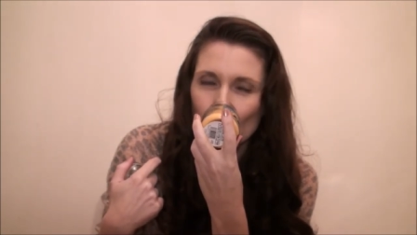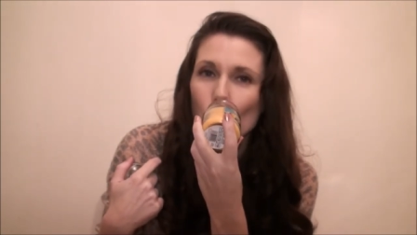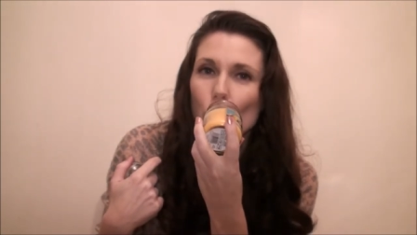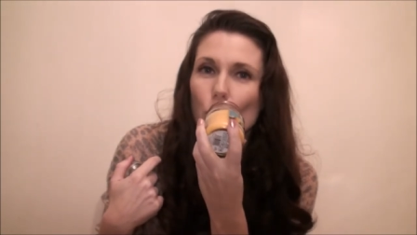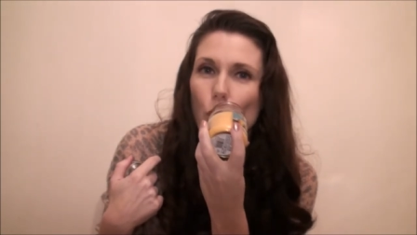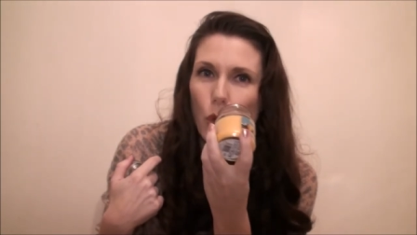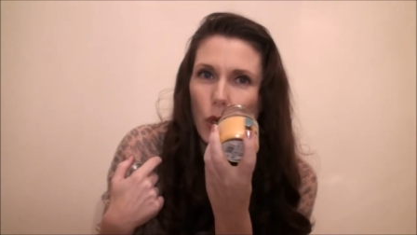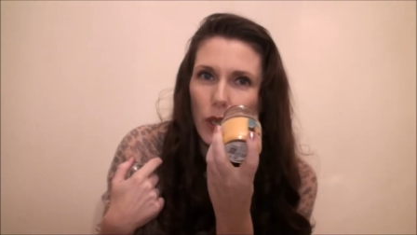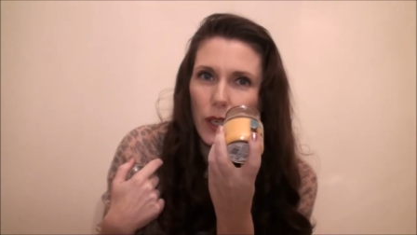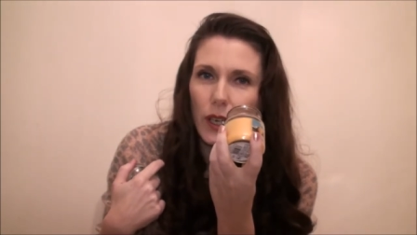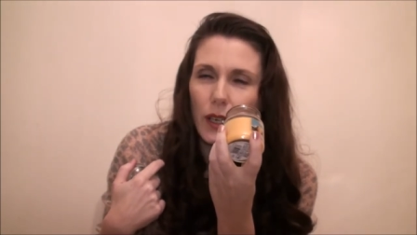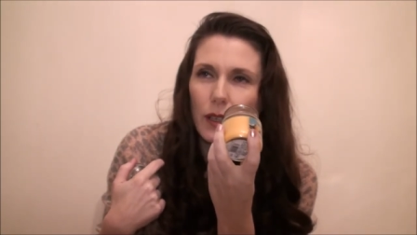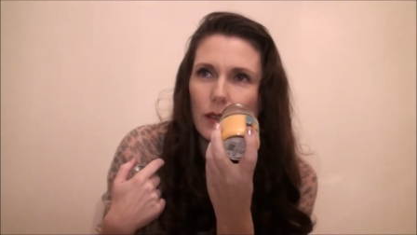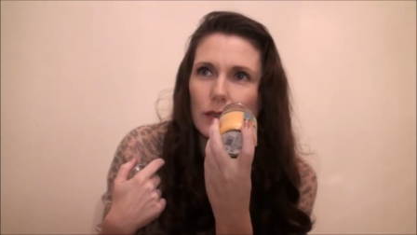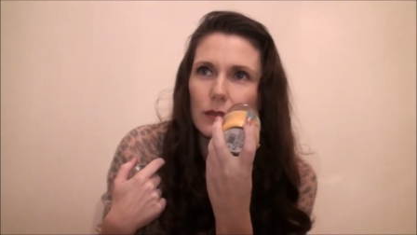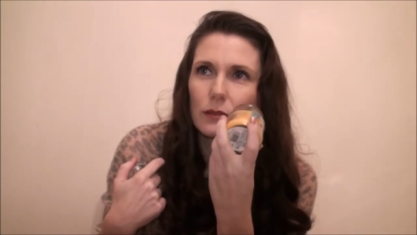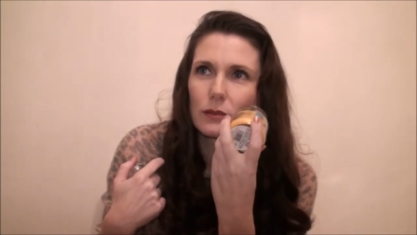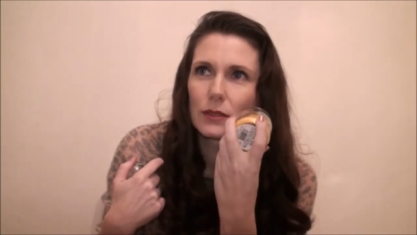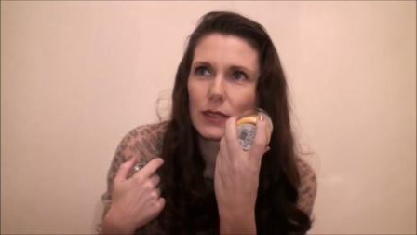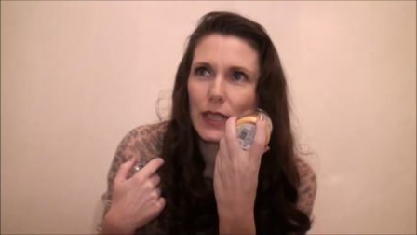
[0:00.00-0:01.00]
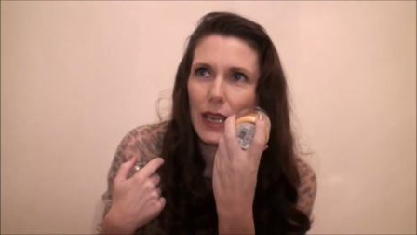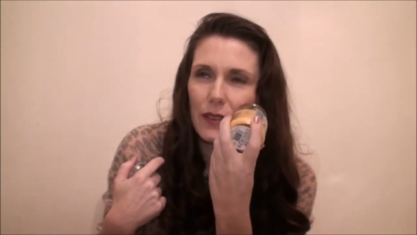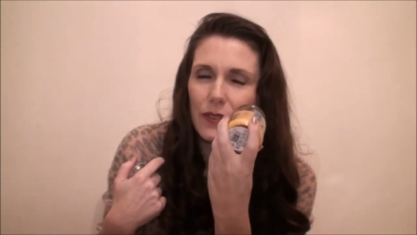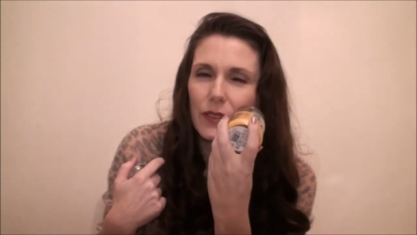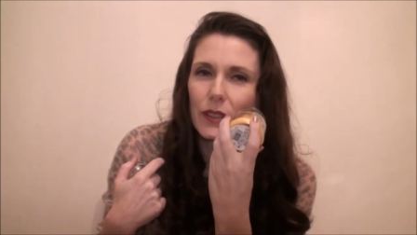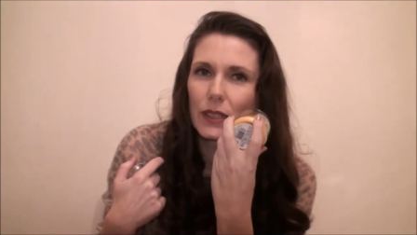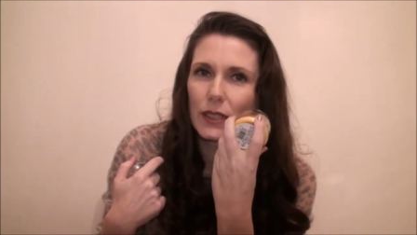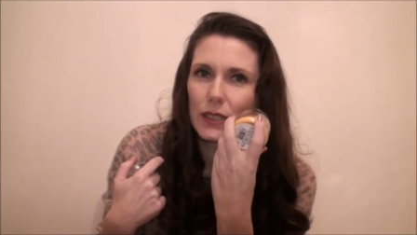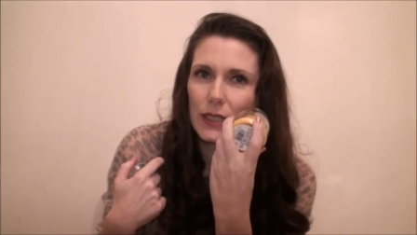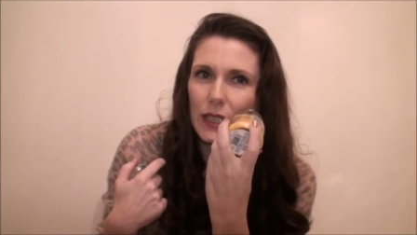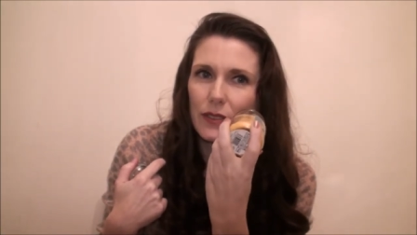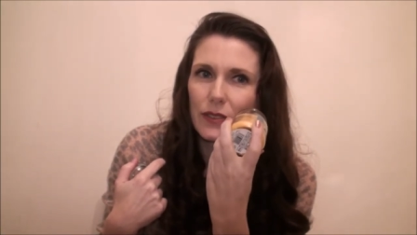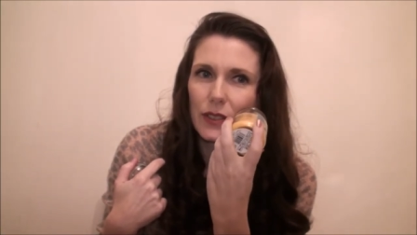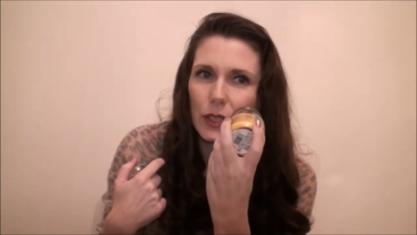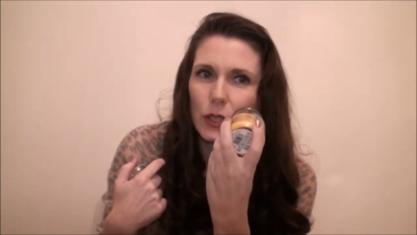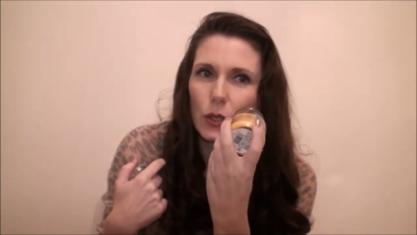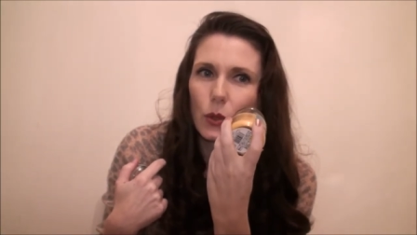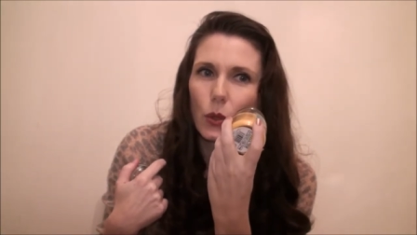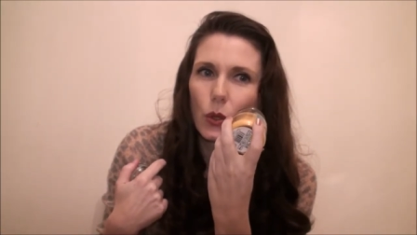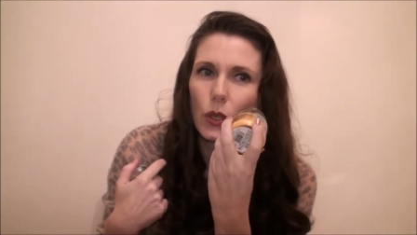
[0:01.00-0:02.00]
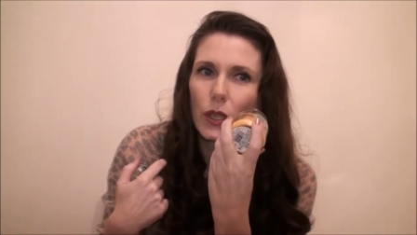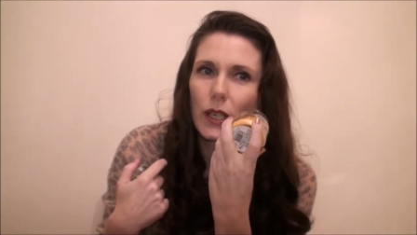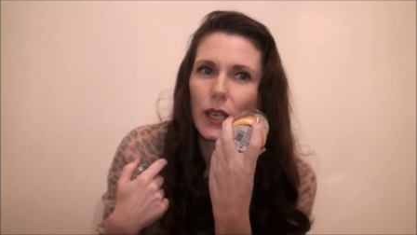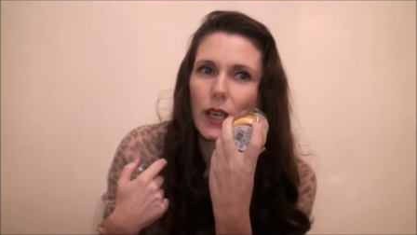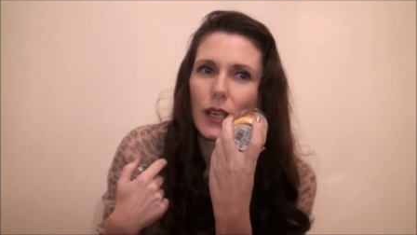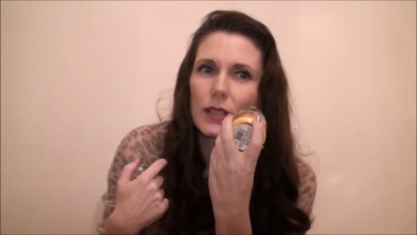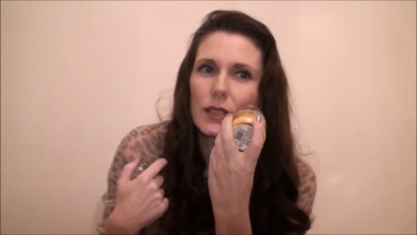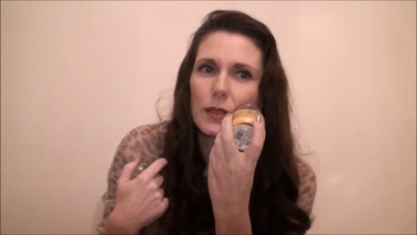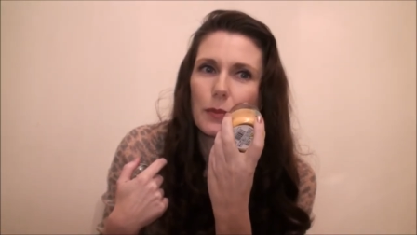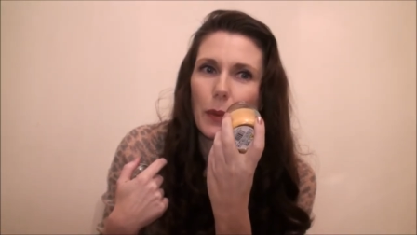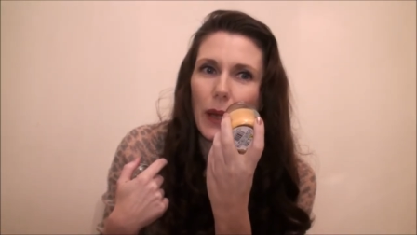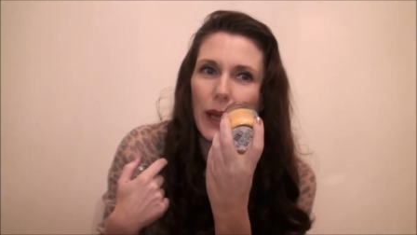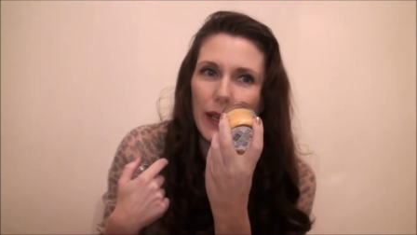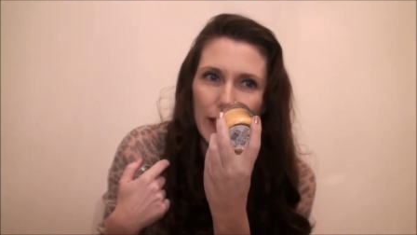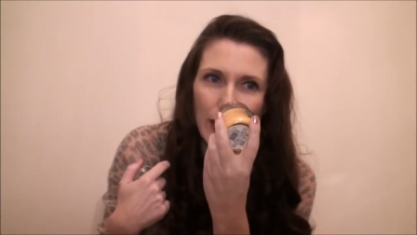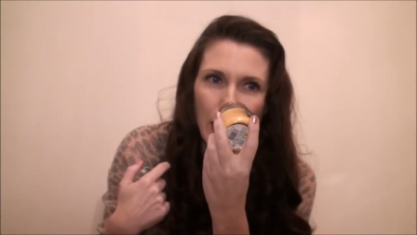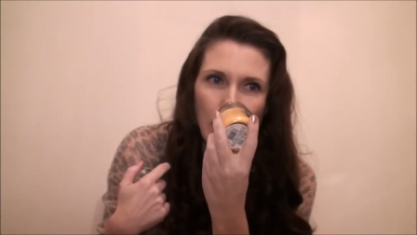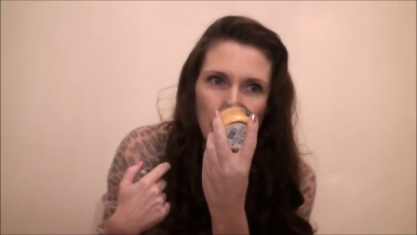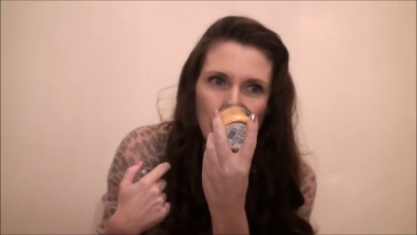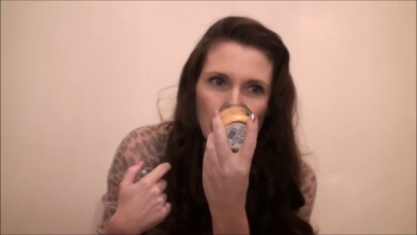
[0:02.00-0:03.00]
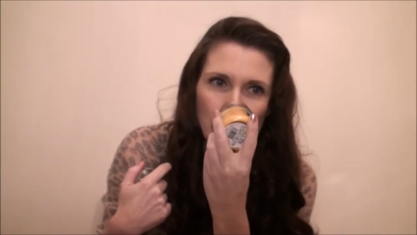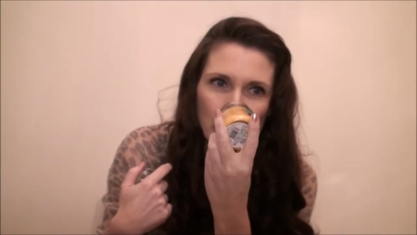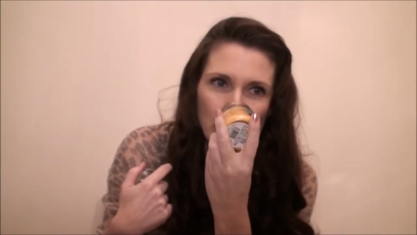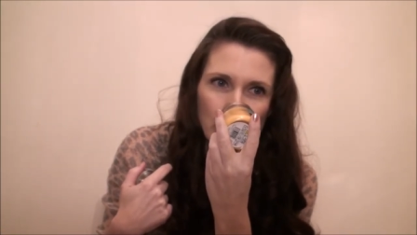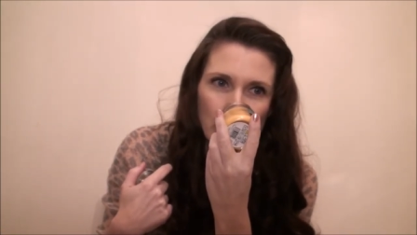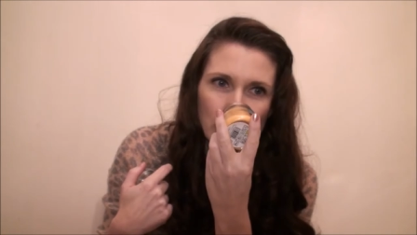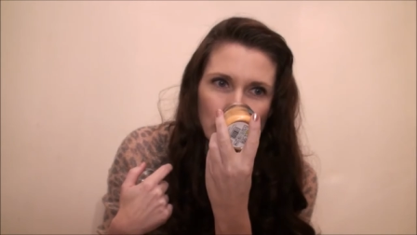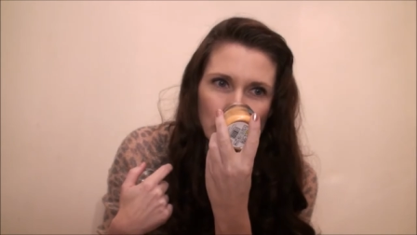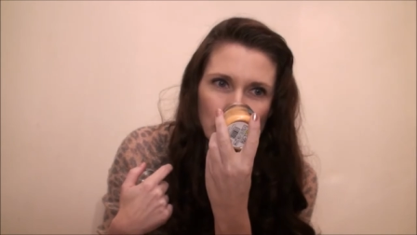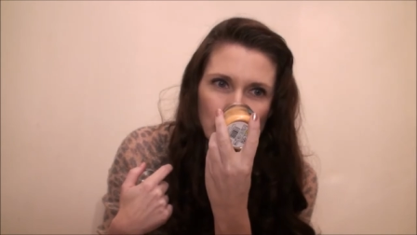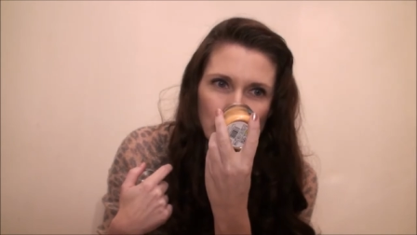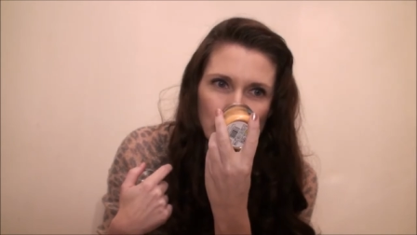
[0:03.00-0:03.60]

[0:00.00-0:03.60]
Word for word: Coconut, definitely, definitely coconut, pineapple,